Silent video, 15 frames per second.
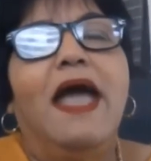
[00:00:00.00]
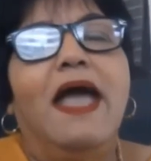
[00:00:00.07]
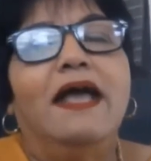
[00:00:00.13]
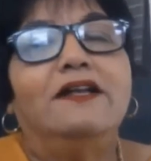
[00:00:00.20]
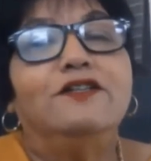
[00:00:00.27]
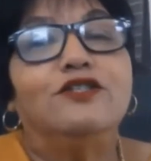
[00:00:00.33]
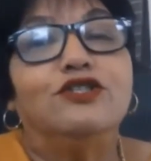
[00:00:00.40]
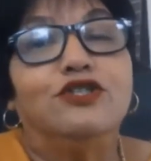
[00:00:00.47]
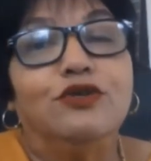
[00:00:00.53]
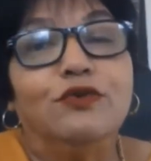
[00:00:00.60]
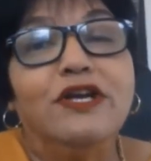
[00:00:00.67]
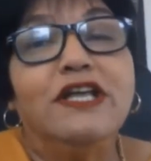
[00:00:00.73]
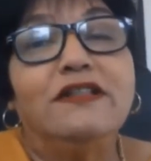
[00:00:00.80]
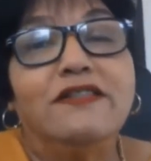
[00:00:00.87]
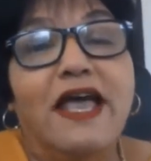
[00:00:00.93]
And
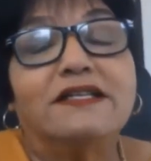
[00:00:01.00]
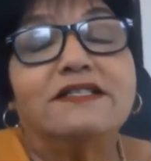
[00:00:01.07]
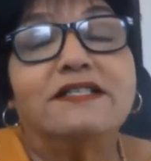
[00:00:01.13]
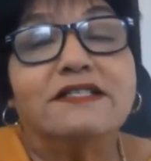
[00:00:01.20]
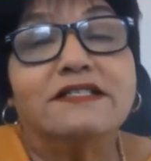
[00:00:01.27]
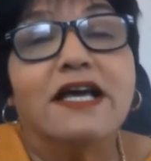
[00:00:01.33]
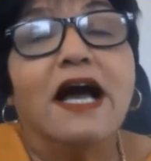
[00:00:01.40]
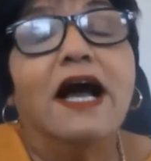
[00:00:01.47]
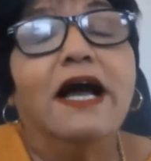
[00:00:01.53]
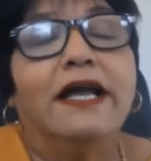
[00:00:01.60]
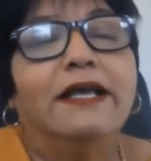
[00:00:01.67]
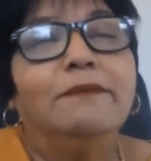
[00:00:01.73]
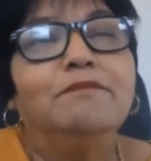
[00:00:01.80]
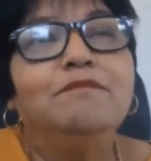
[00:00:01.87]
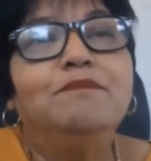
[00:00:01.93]
during that
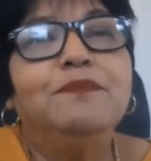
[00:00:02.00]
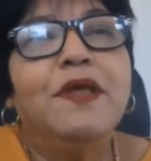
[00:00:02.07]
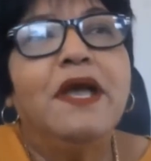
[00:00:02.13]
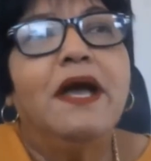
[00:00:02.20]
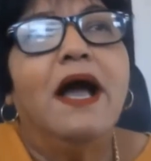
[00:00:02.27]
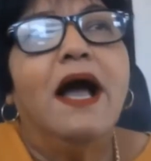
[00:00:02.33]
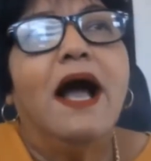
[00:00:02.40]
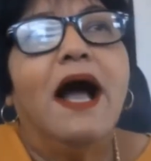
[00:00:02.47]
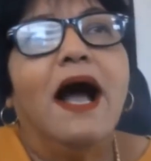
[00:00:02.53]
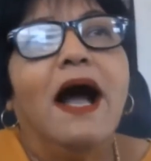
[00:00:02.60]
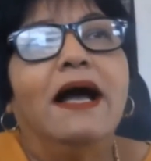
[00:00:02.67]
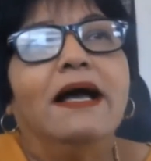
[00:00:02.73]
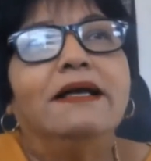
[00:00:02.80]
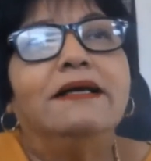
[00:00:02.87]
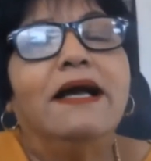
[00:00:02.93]
time,
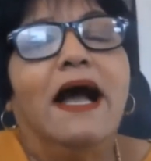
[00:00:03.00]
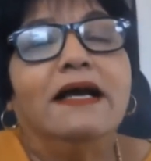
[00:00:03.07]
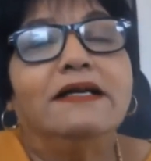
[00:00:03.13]
I